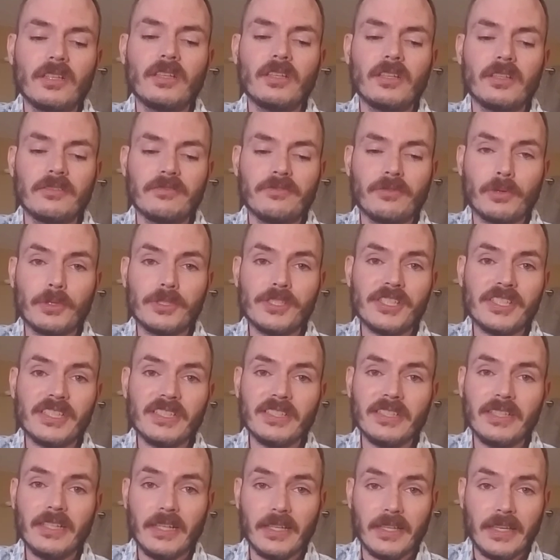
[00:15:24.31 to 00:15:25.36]

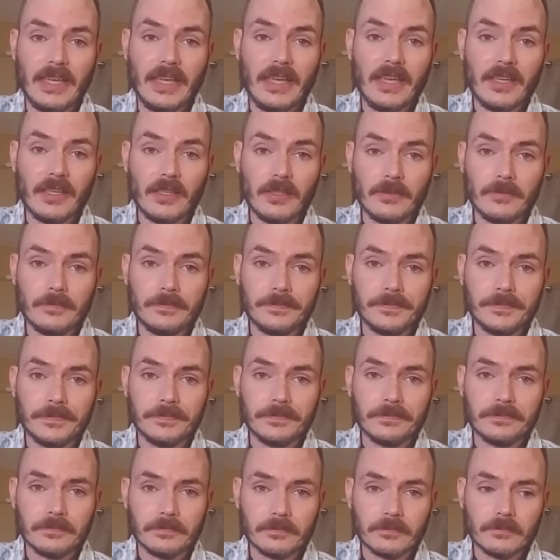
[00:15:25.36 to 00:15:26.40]
Unfortunately, I can't.
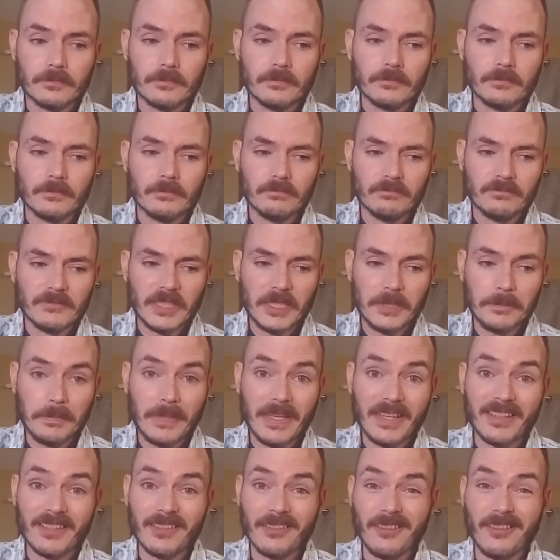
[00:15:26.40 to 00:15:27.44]
It'd
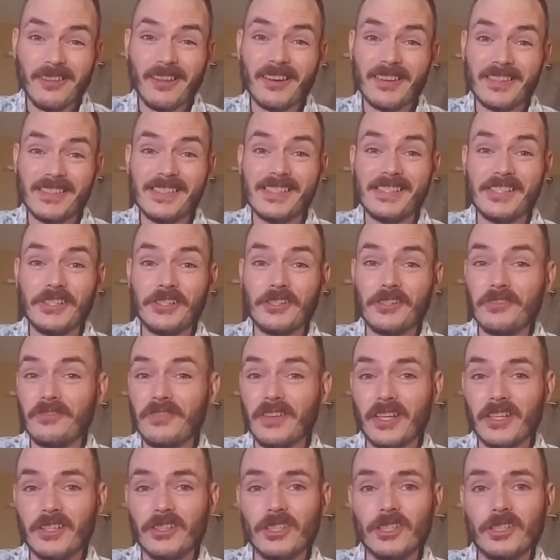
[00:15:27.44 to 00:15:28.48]
make it a lot easier if I
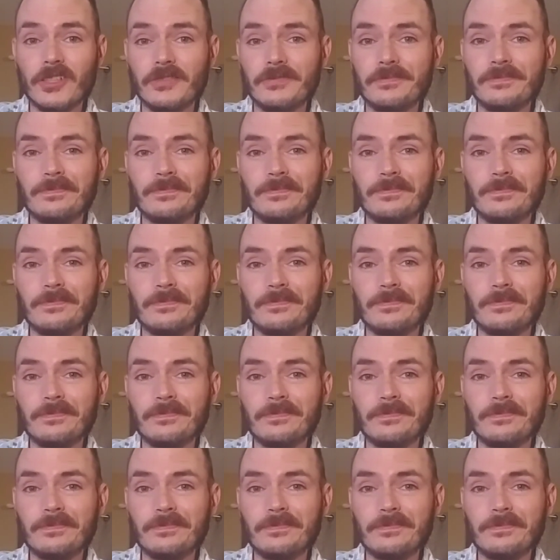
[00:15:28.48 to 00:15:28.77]
could.